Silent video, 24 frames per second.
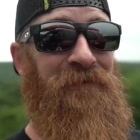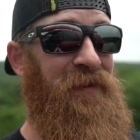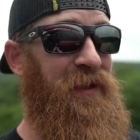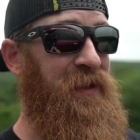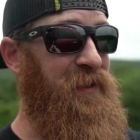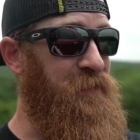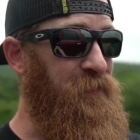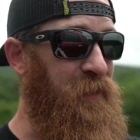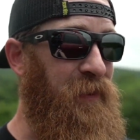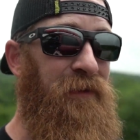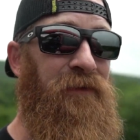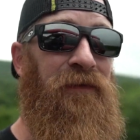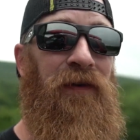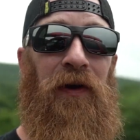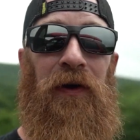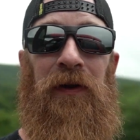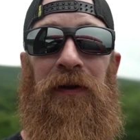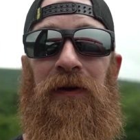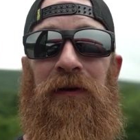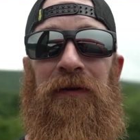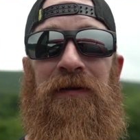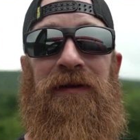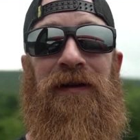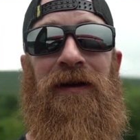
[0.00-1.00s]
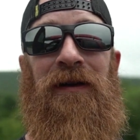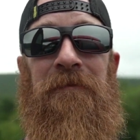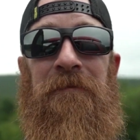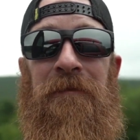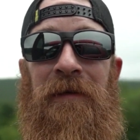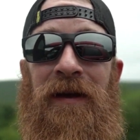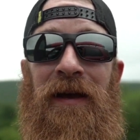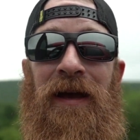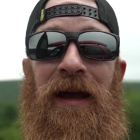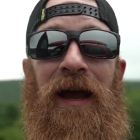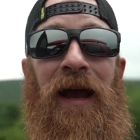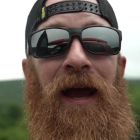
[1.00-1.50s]
It's been a very long time,
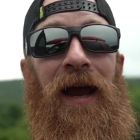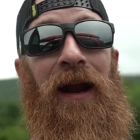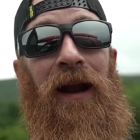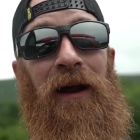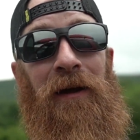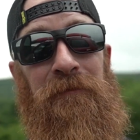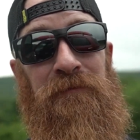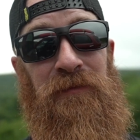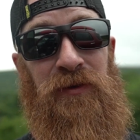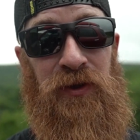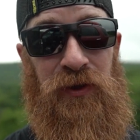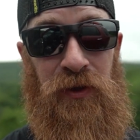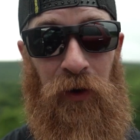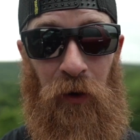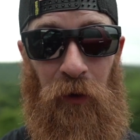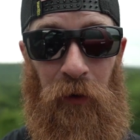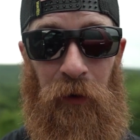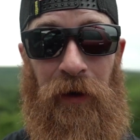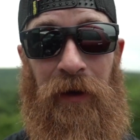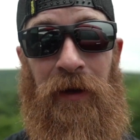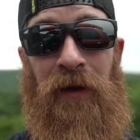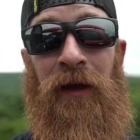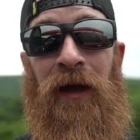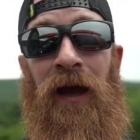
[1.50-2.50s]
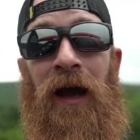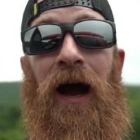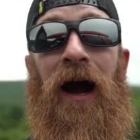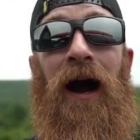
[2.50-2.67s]
and I'm sorry.